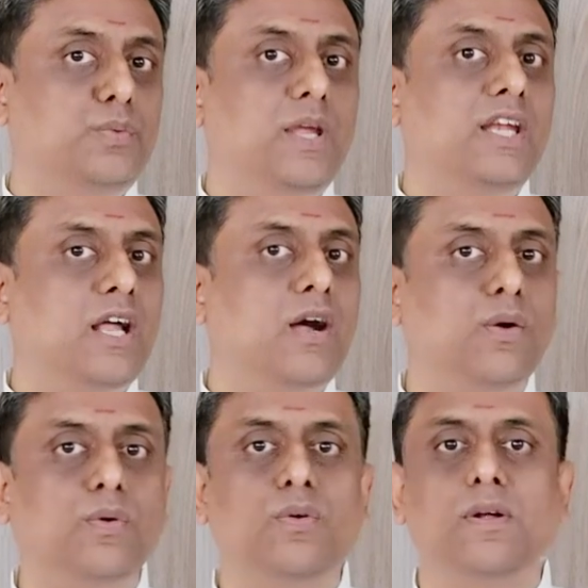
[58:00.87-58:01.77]
way
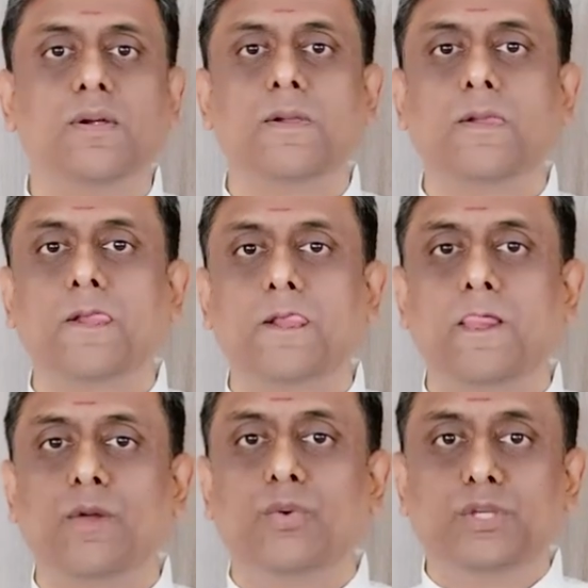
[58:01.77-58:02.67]
now,
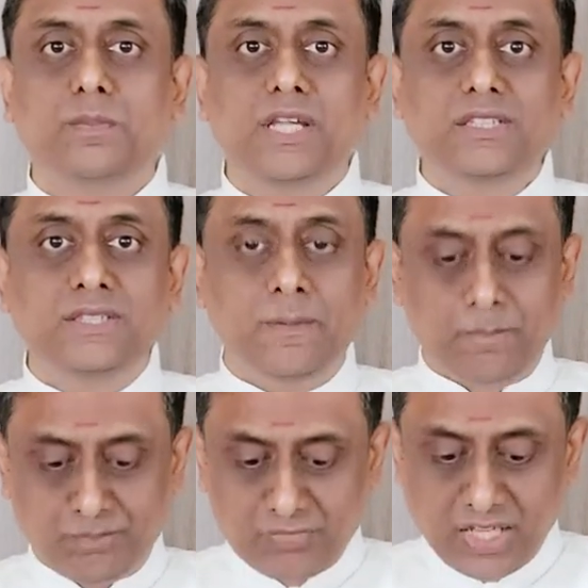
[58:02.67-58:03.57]
which means
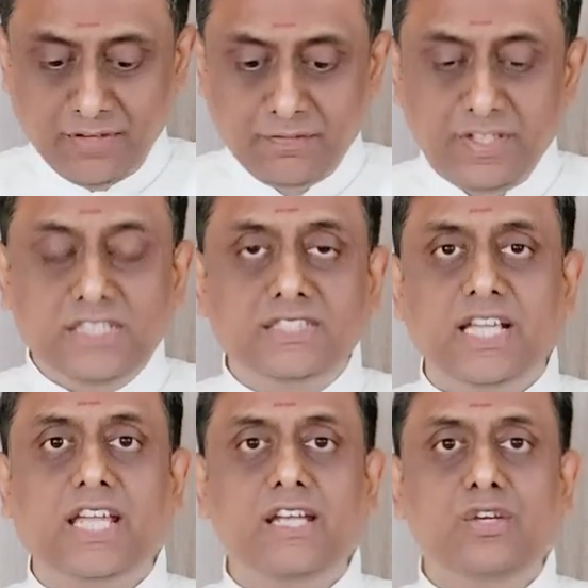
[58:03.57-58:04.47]
every
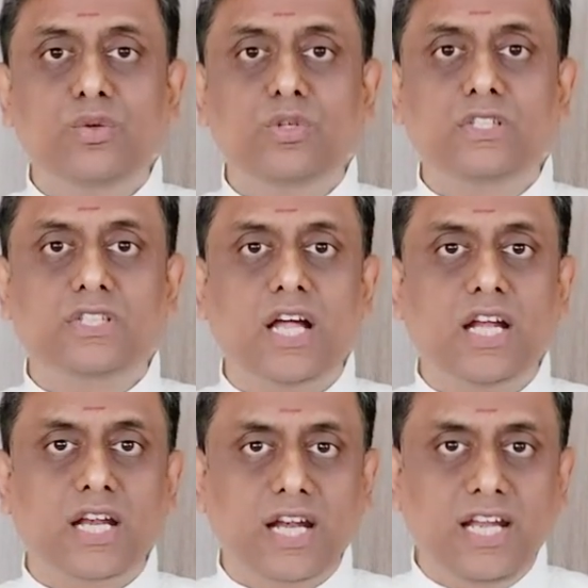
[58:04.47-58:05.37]
second you will
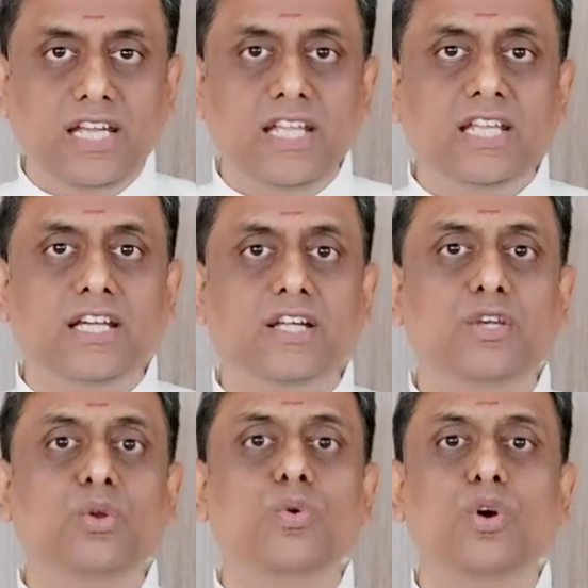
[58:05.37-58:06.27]
start writing a
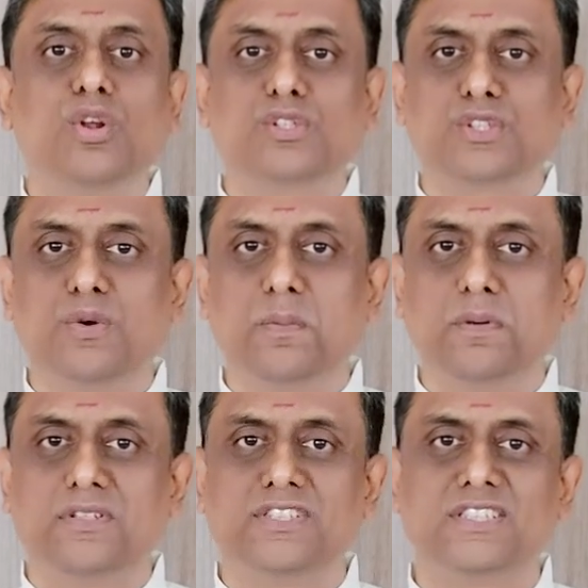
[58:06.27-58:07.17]
new horoscope.
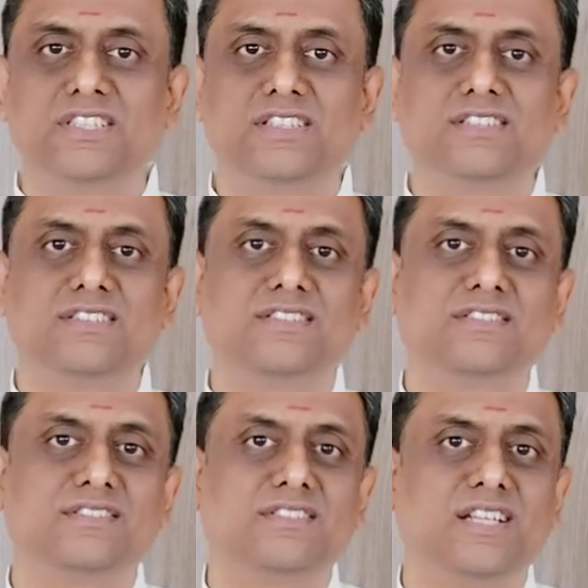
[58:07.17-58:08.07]

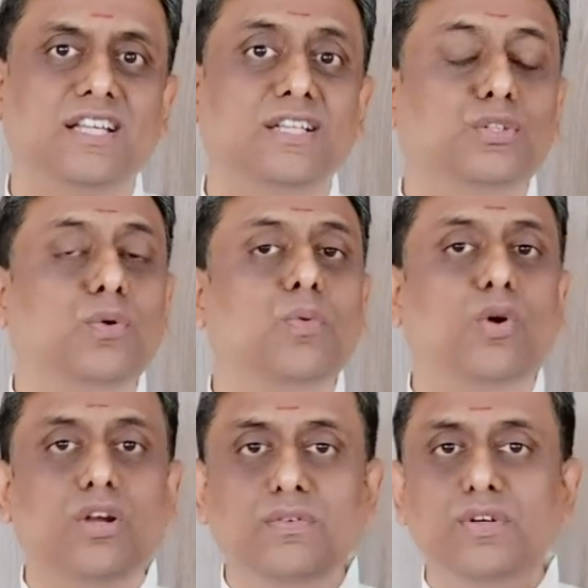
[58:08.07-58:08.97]
So
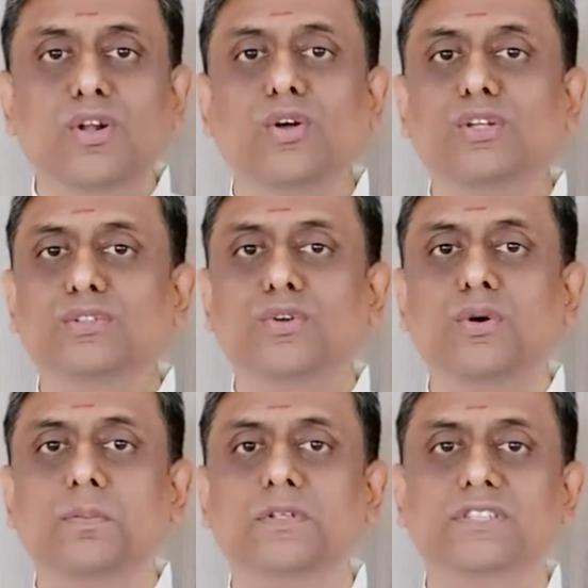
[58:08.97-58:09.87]
whatever
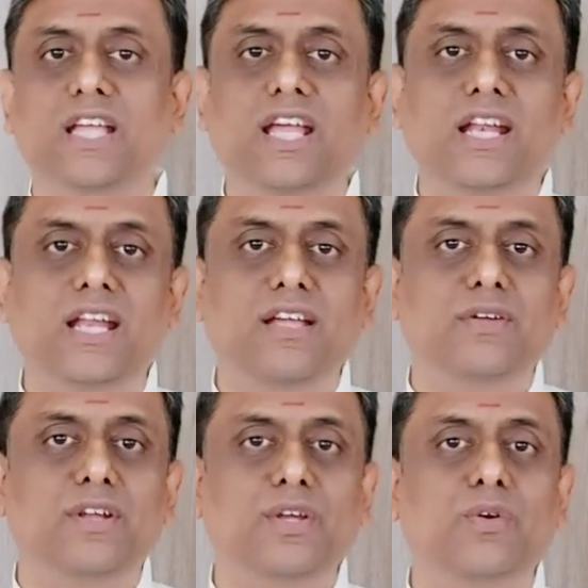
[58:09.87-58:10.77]
horoscope is there
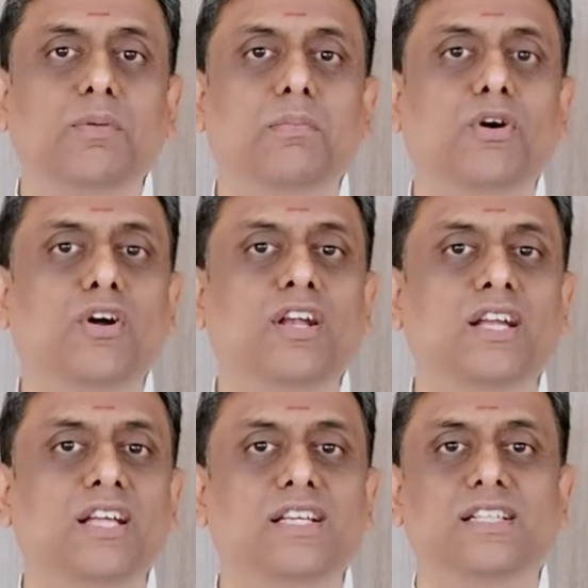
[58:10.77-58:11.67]
when you were born,
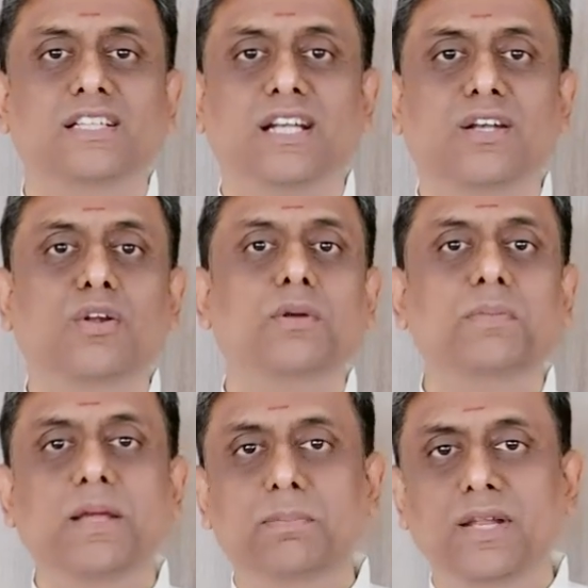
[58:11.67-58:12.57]
that will not
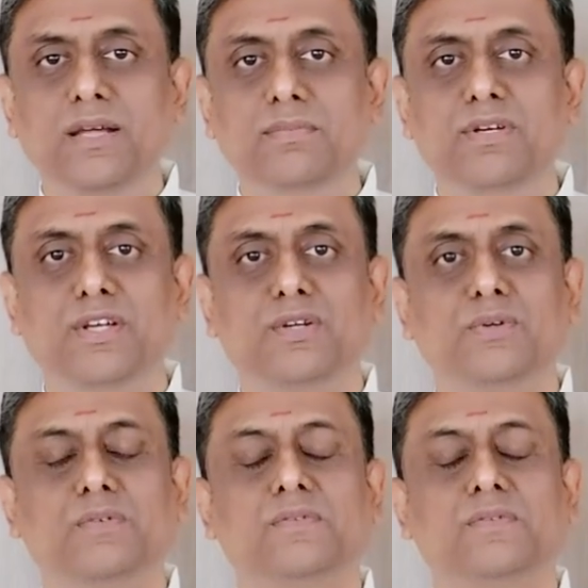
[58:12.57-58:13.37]
be applicable to you.